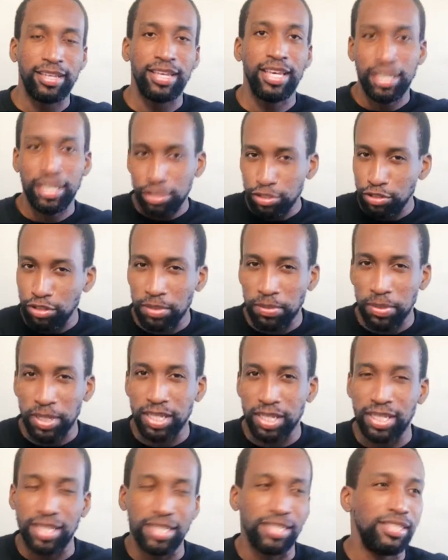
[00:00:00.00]
history
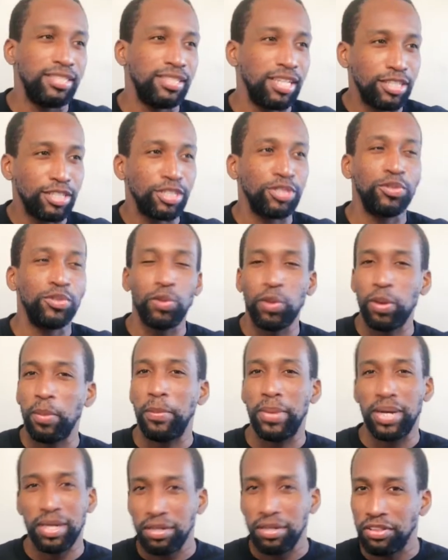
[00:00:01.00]
month is such a short
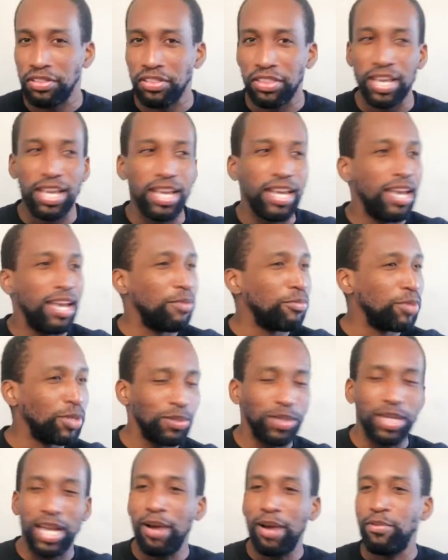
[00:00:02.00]
month and we only
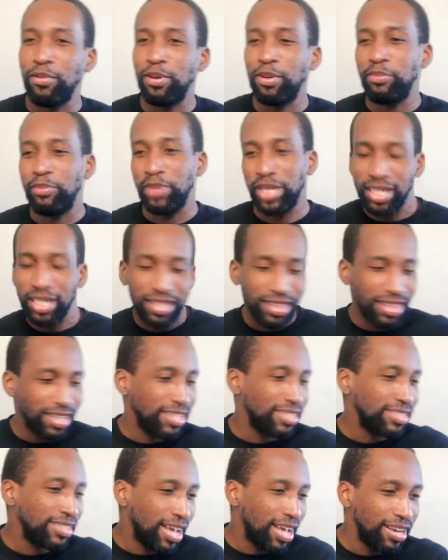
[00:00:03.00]
got one month and
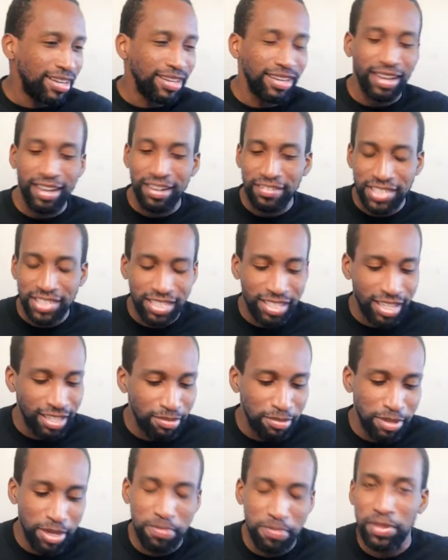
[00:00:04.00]
it's not enough to
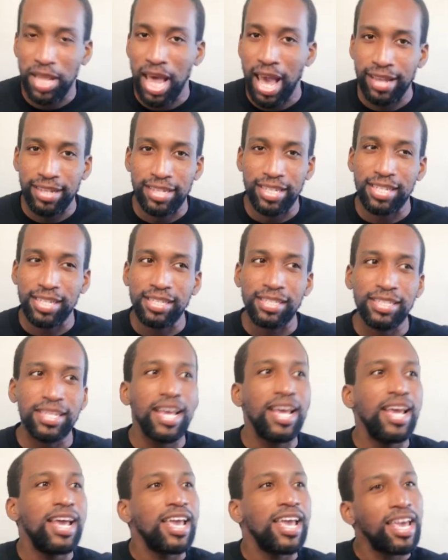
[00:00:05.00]
celebrate blackness
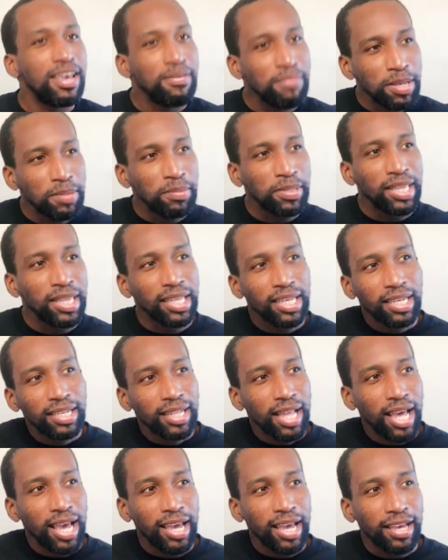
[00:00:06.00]
it made me think
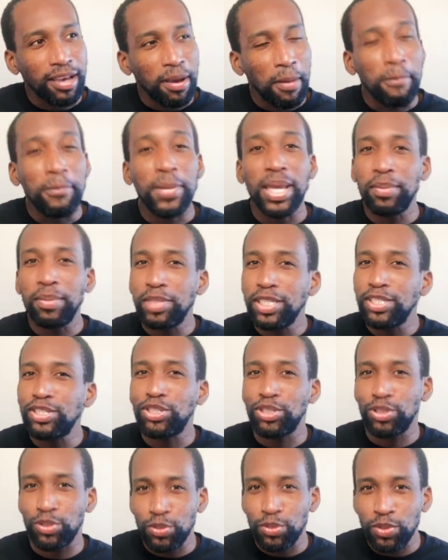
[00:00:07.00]
like maybe
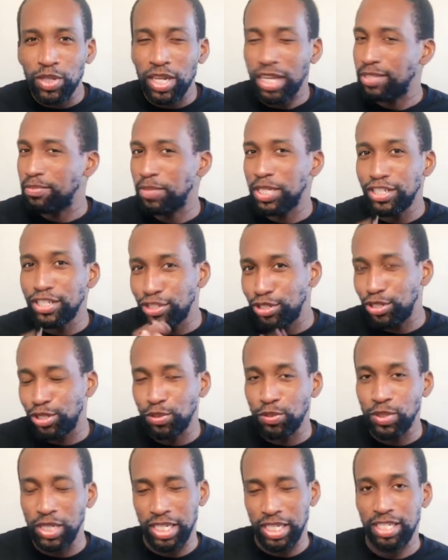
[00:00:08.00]
june as much as
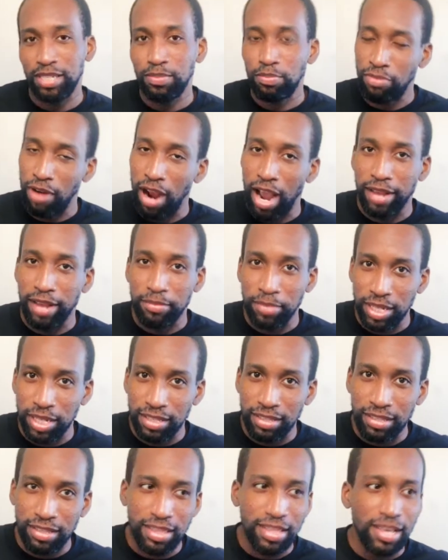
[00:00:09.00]
june is pride
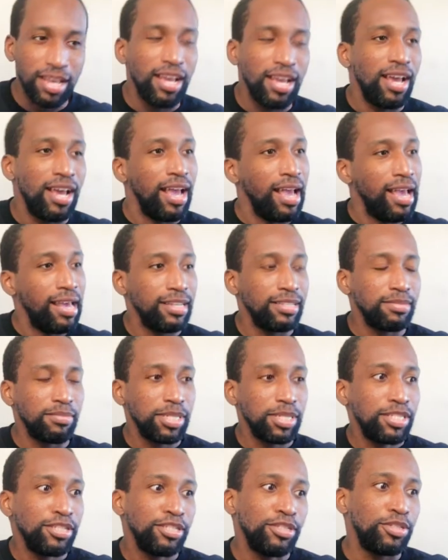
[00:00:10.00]
month and as
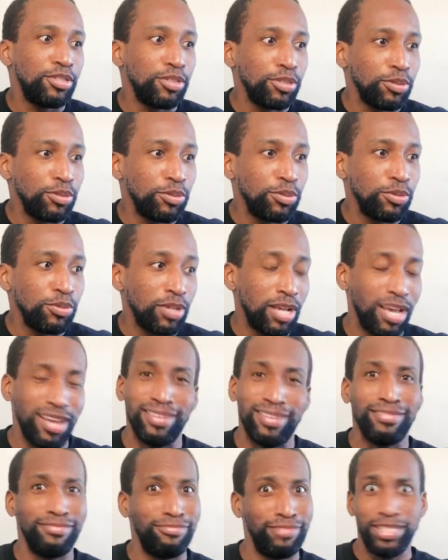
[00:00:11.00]
much as june and
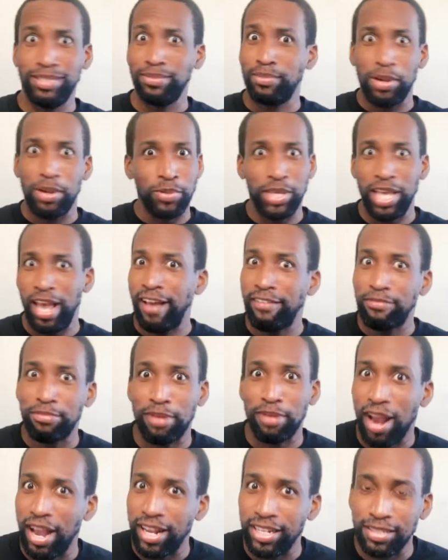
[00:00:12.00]
the reason why we have
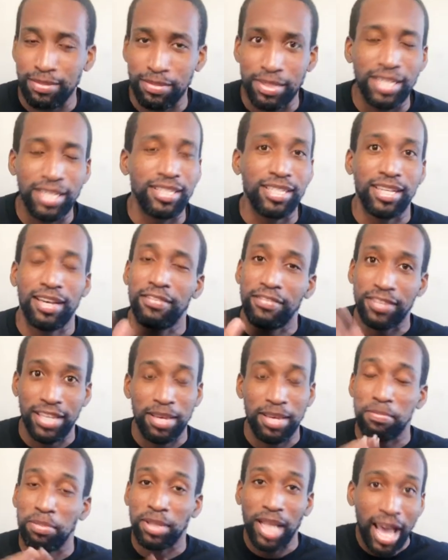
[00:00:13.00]
pride is because of a
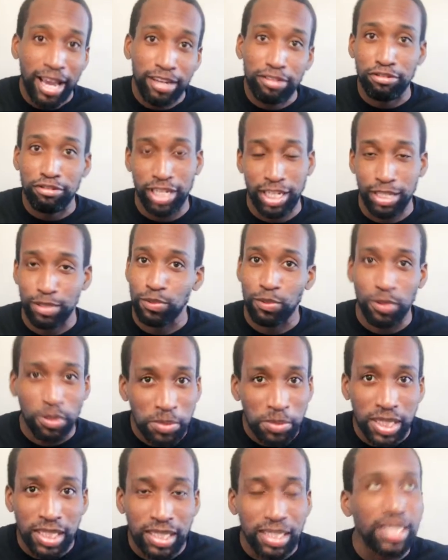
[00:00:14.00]
black trans
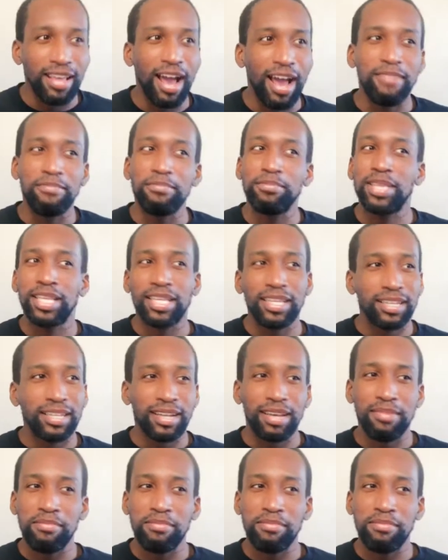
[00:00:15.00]
woman i'm thinking that